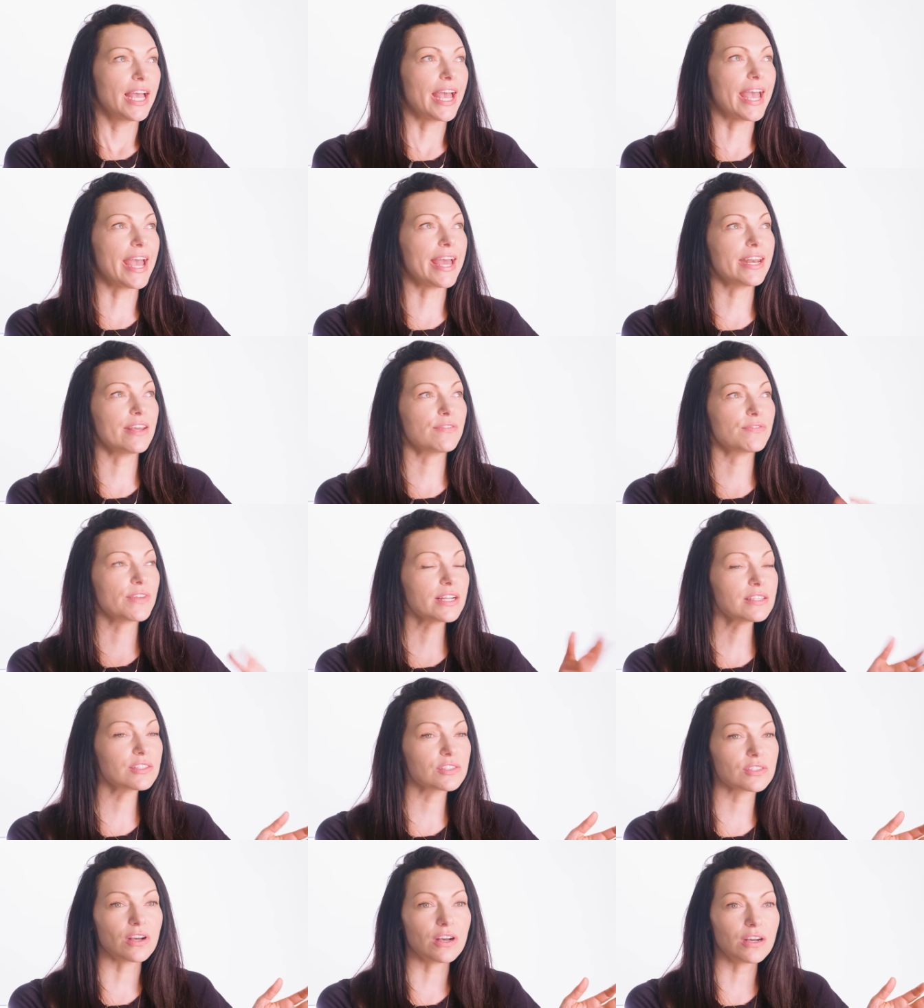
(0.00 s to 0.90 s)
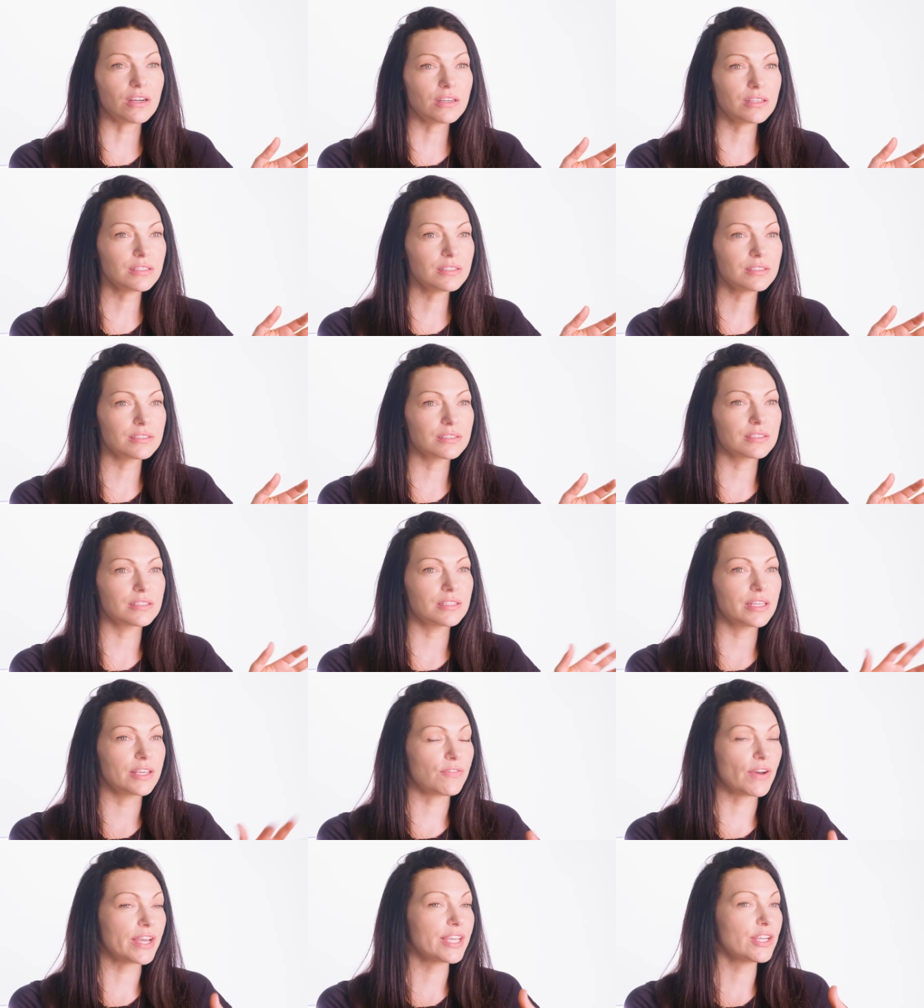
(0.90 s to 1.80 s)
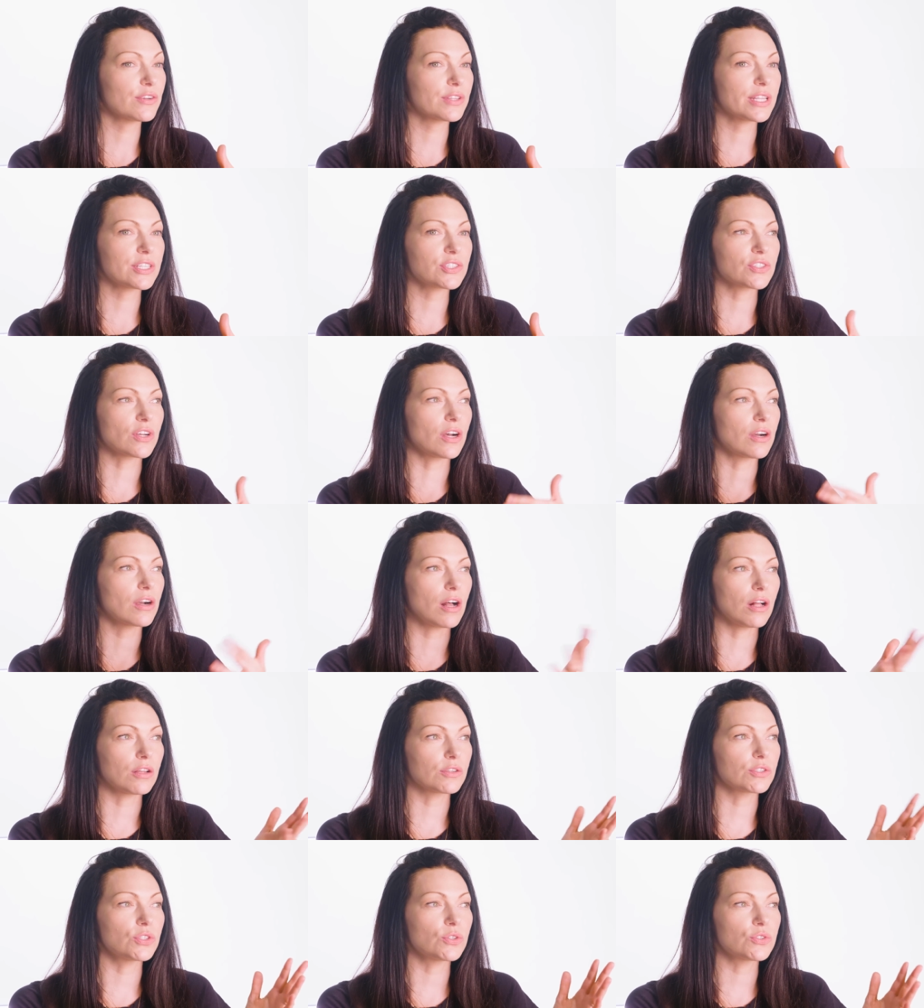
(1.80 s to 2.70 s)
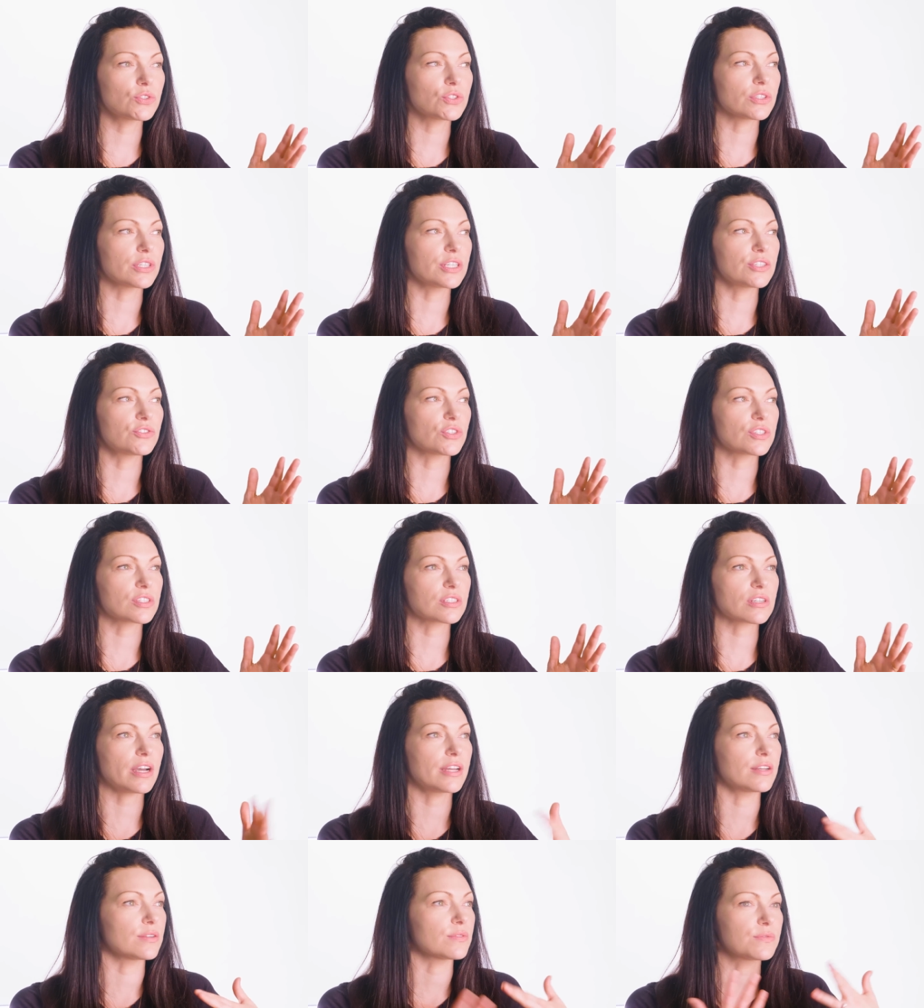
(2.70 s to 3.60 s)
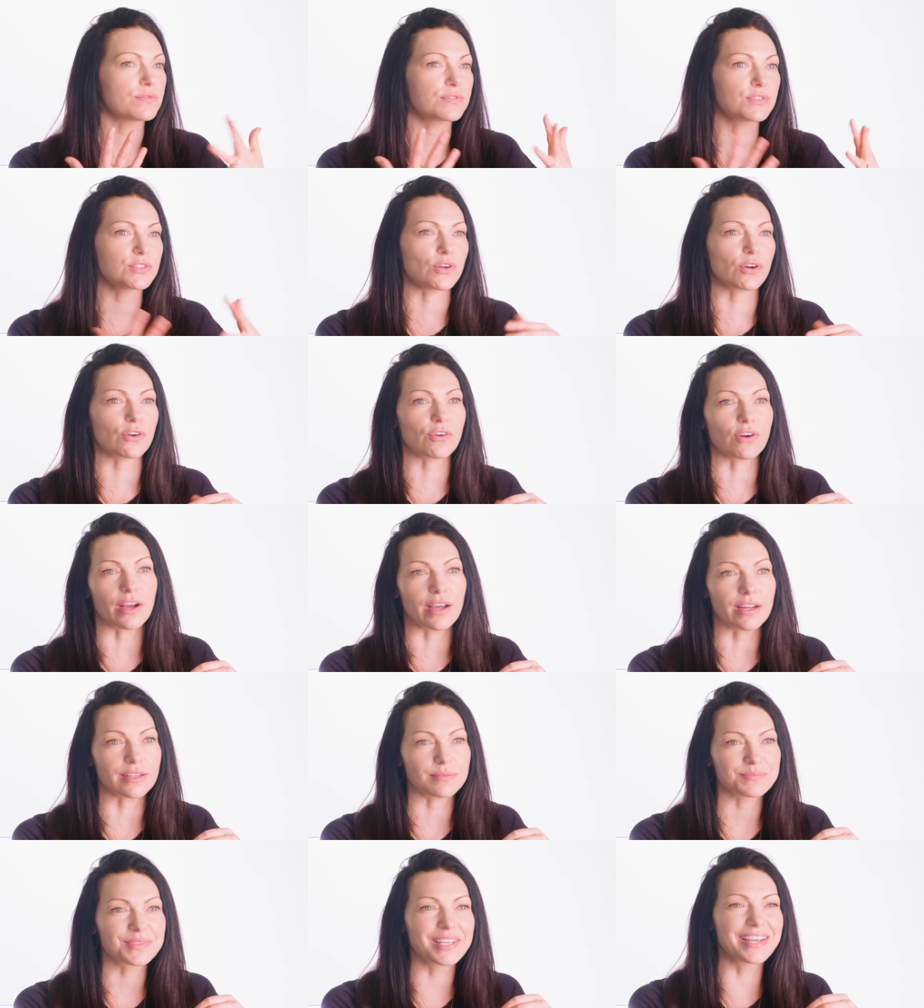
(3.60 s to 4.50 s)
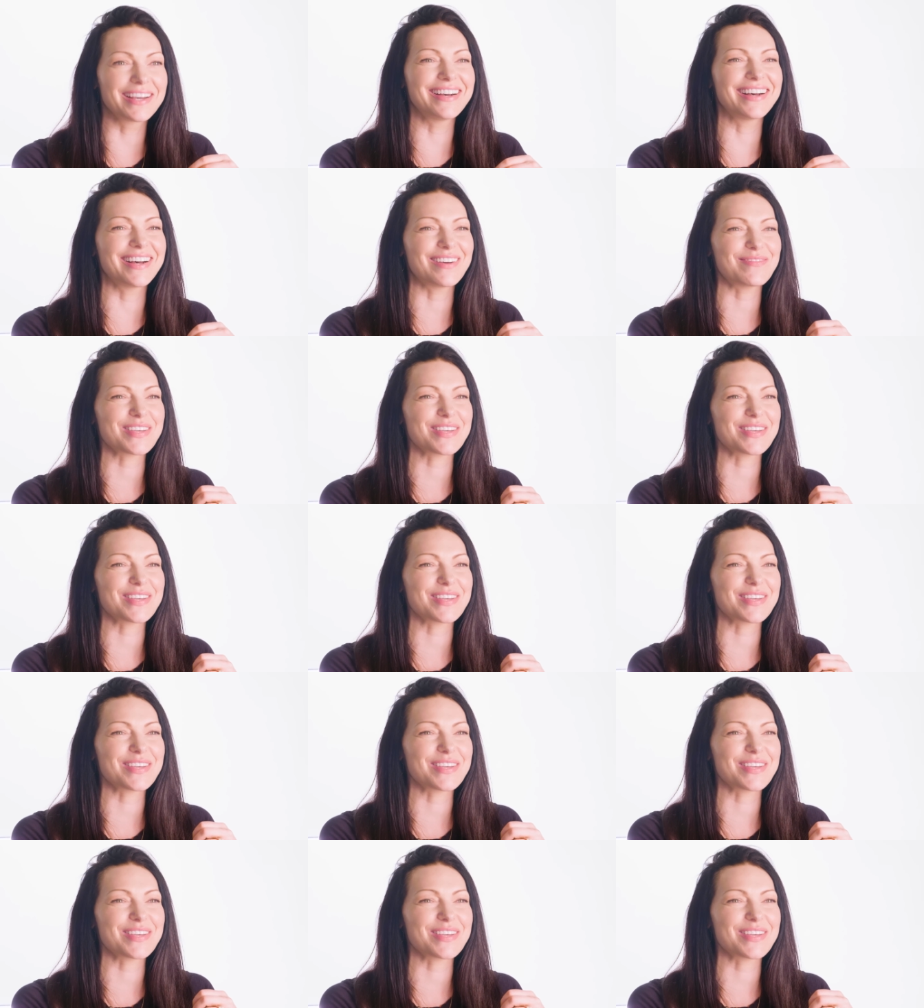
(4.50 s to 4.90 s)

And if that song, if I hear that song, I'll usually just kind of start crying